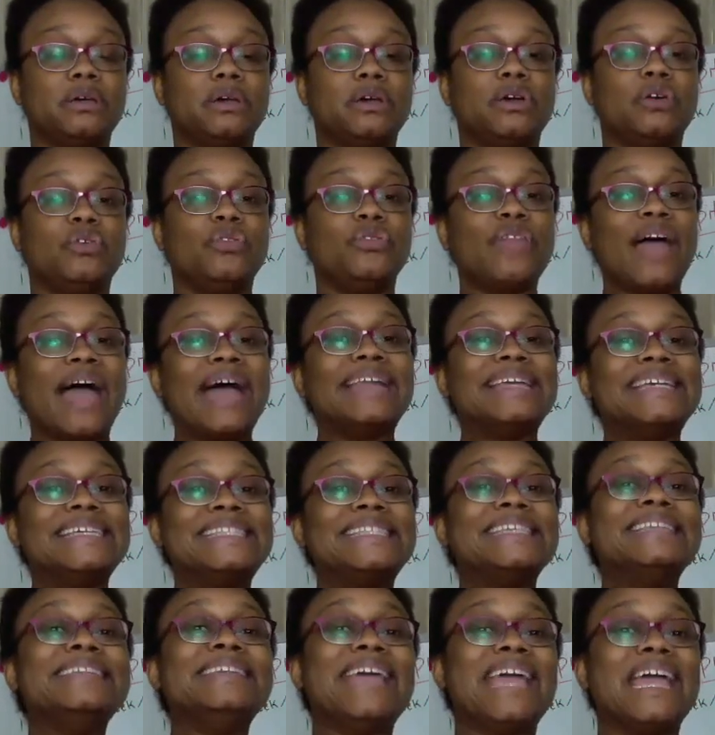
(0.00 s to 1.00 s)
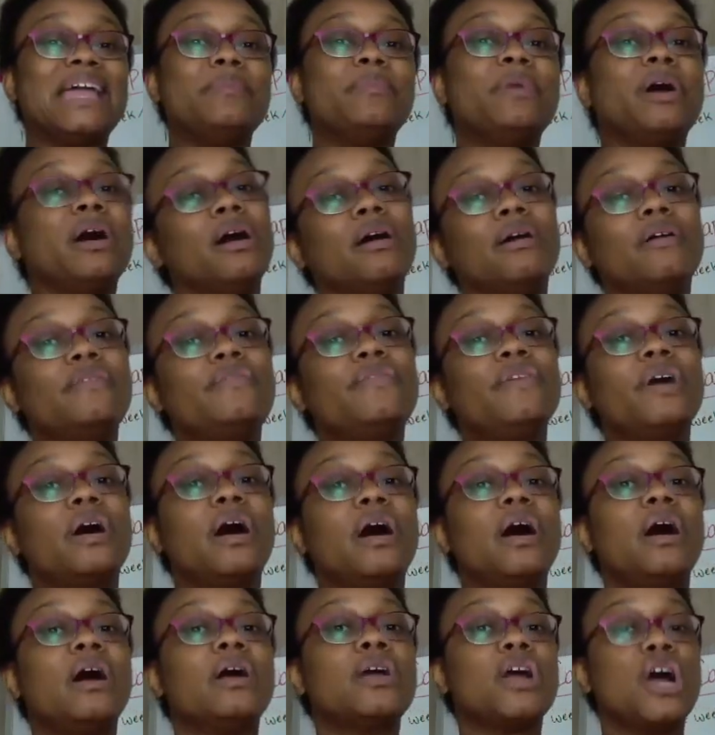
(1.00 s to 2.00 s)
that is the name of
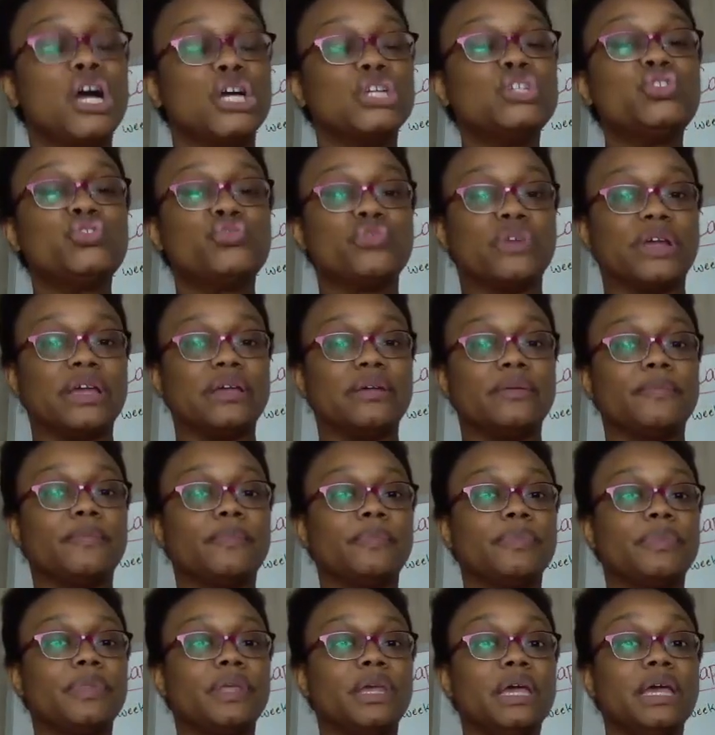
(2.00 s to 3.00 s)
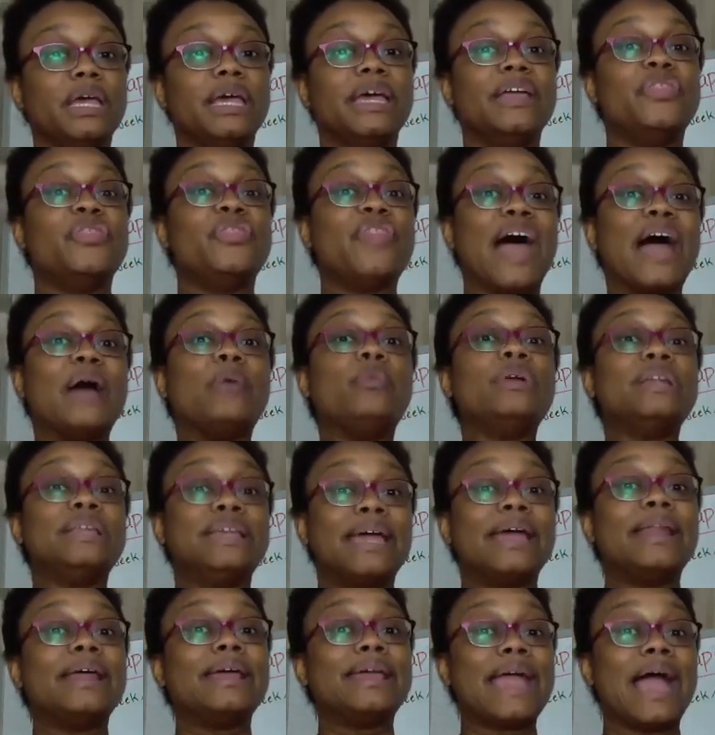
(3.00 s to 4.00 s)
a country. That would
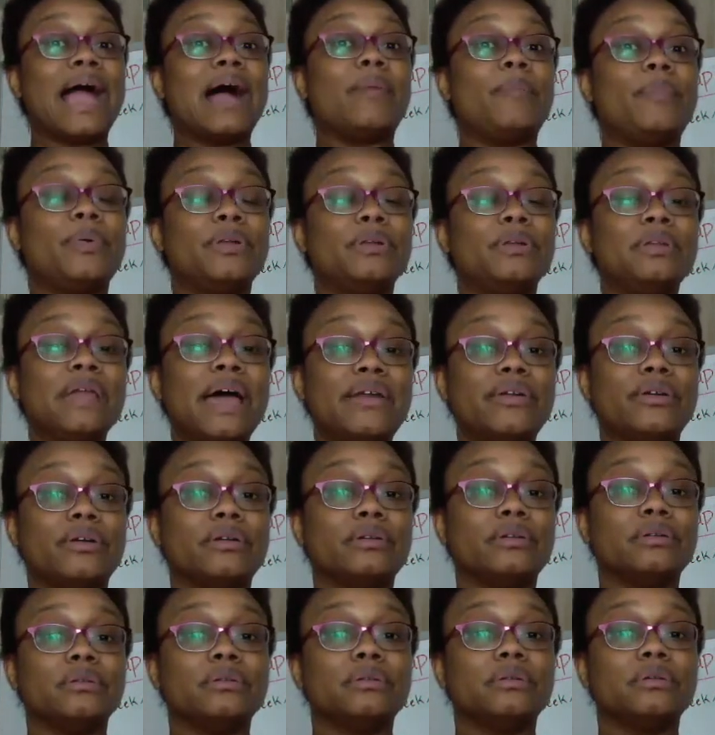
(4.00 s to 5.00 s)
get a capital letter.